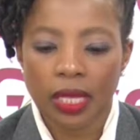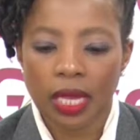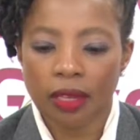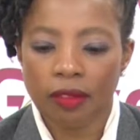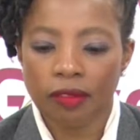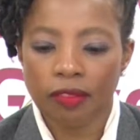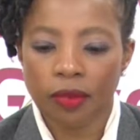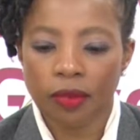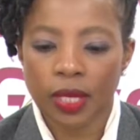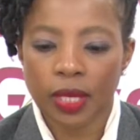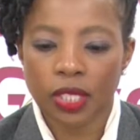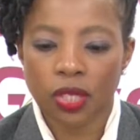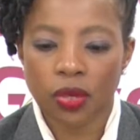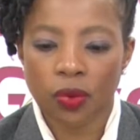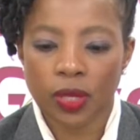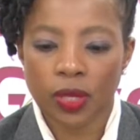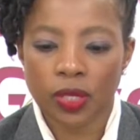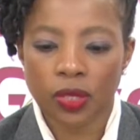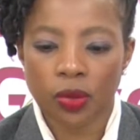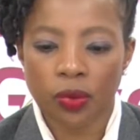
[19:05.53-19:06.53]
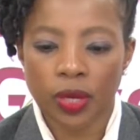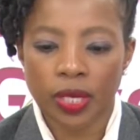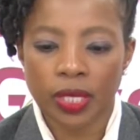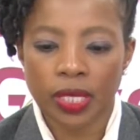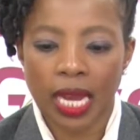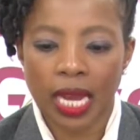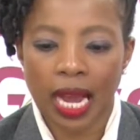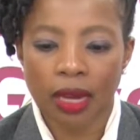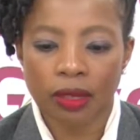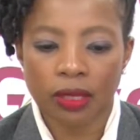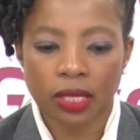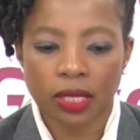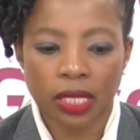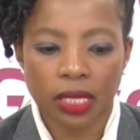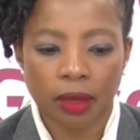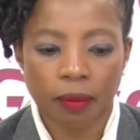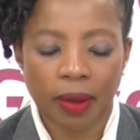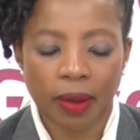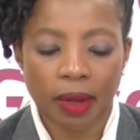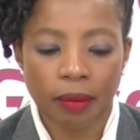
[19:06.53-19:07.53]
the information was already out
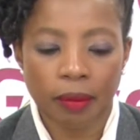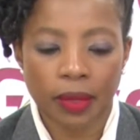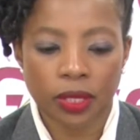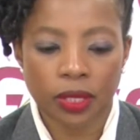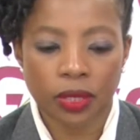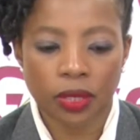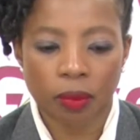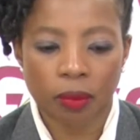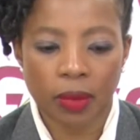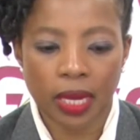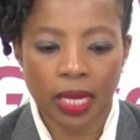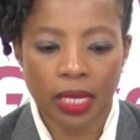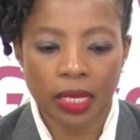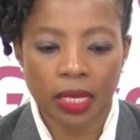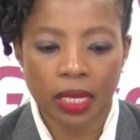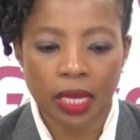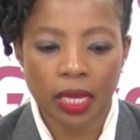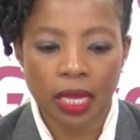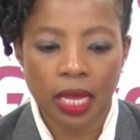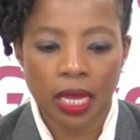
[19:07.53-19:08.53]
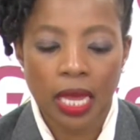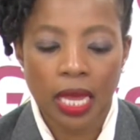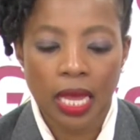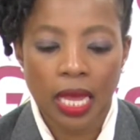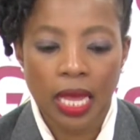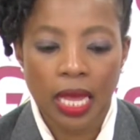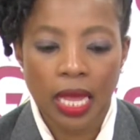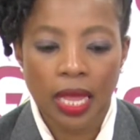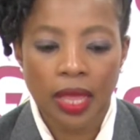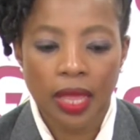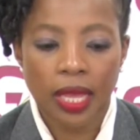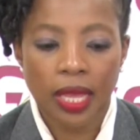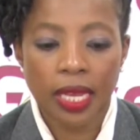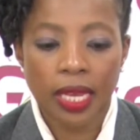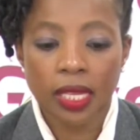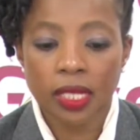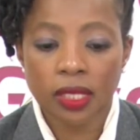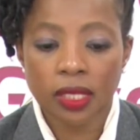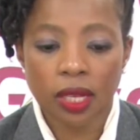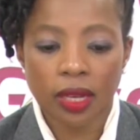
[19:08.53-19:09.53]
in the public domain. There
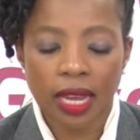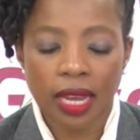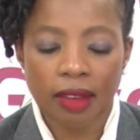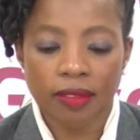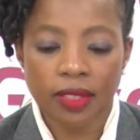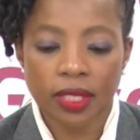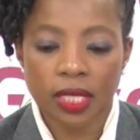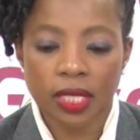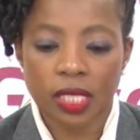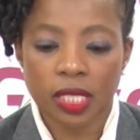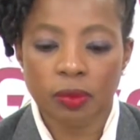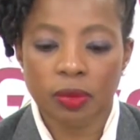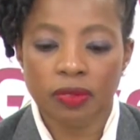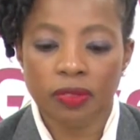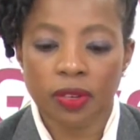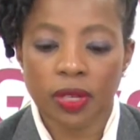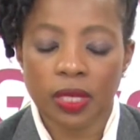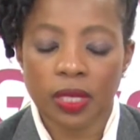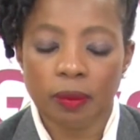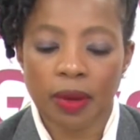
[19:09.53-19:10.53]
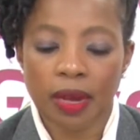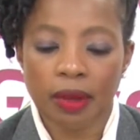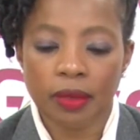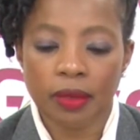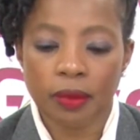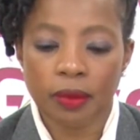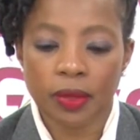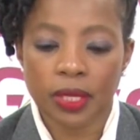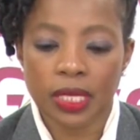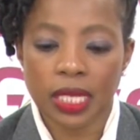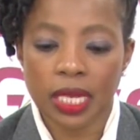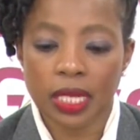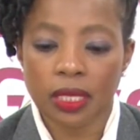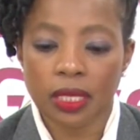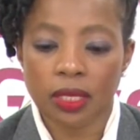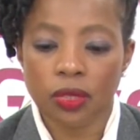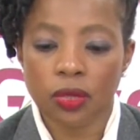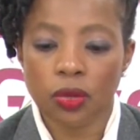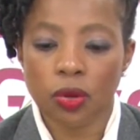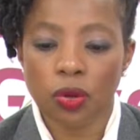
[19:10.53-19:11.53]
is no evidence before the public
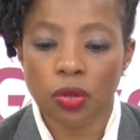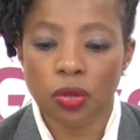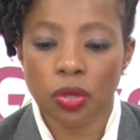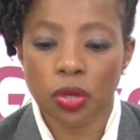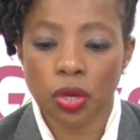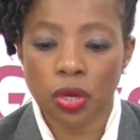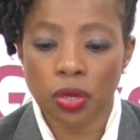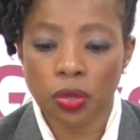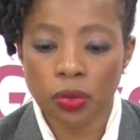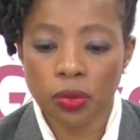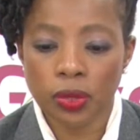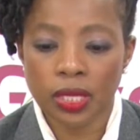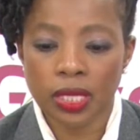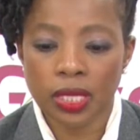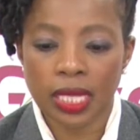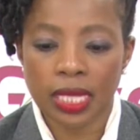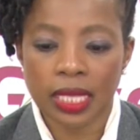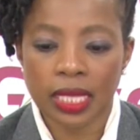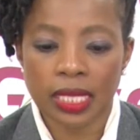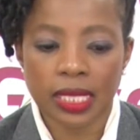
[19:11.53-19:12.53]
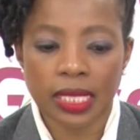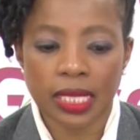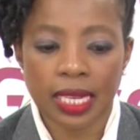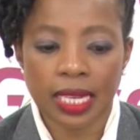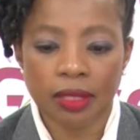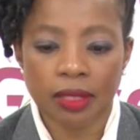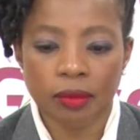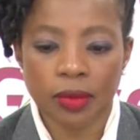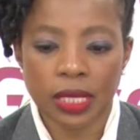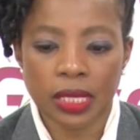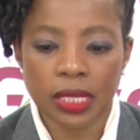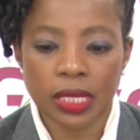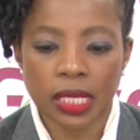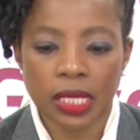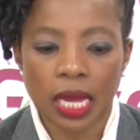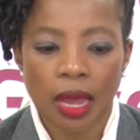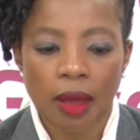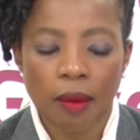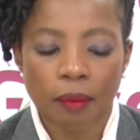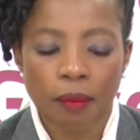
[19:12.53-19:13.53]
protector to conclude that the statement
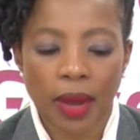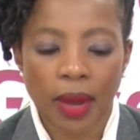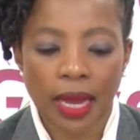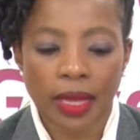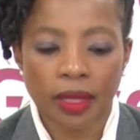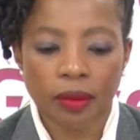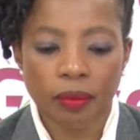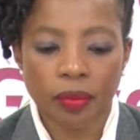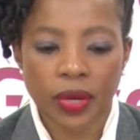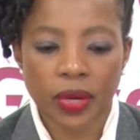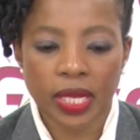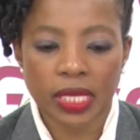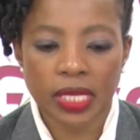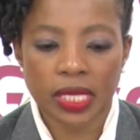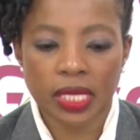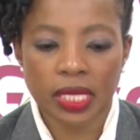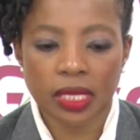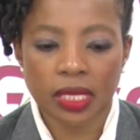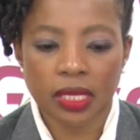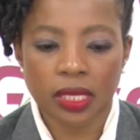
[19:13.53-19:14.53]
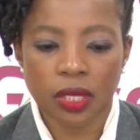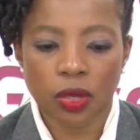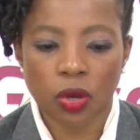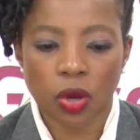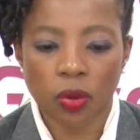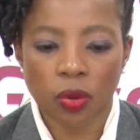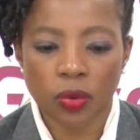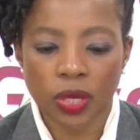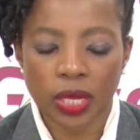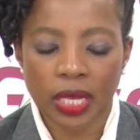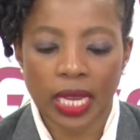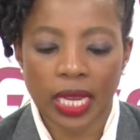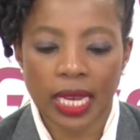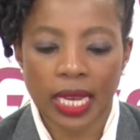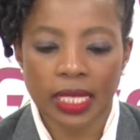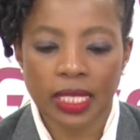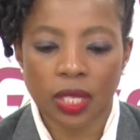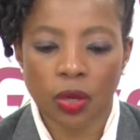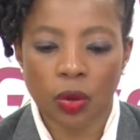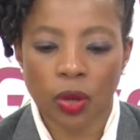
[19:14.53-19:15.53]
by the President
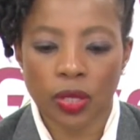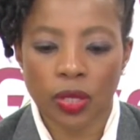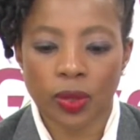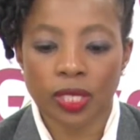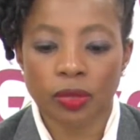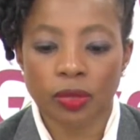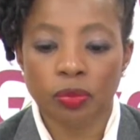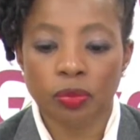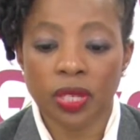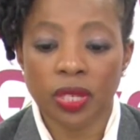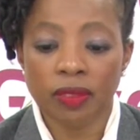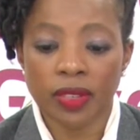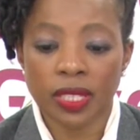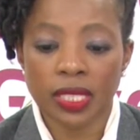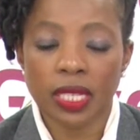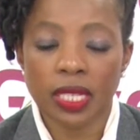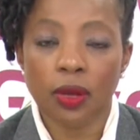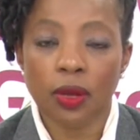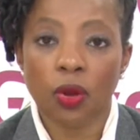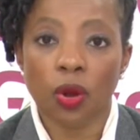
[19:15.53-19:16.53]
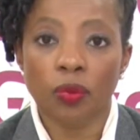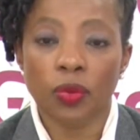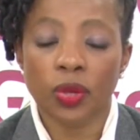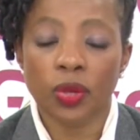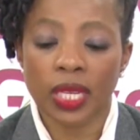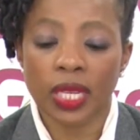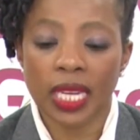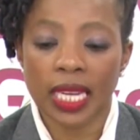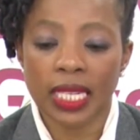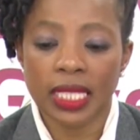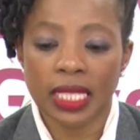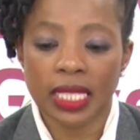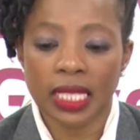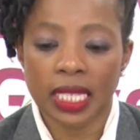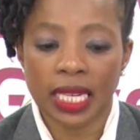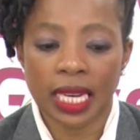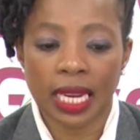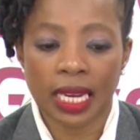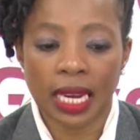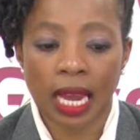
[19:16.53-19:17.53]
communicating what was previously communicated
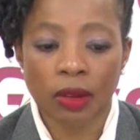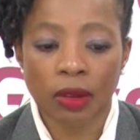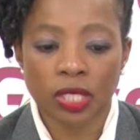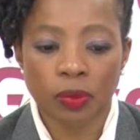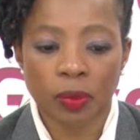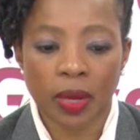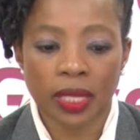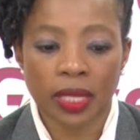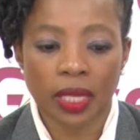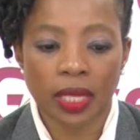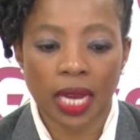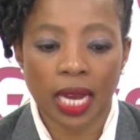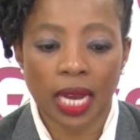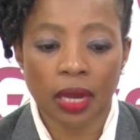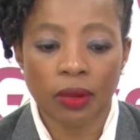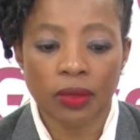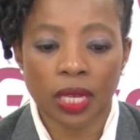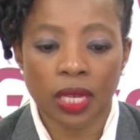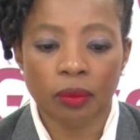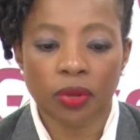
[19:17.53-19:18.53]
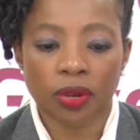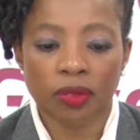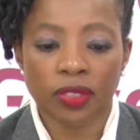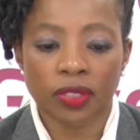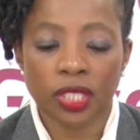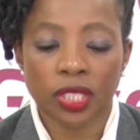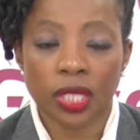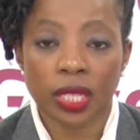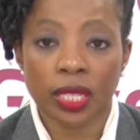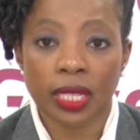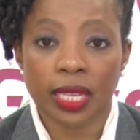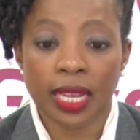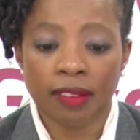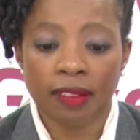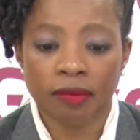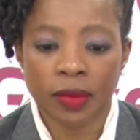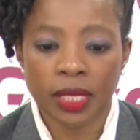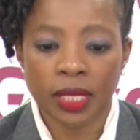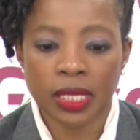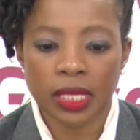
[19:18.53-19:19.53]
and announced by the Gauteng provincial
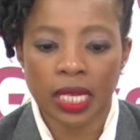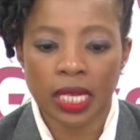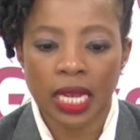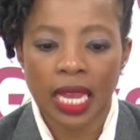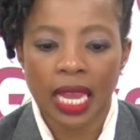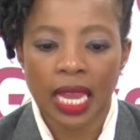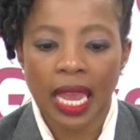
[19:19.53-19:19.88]
government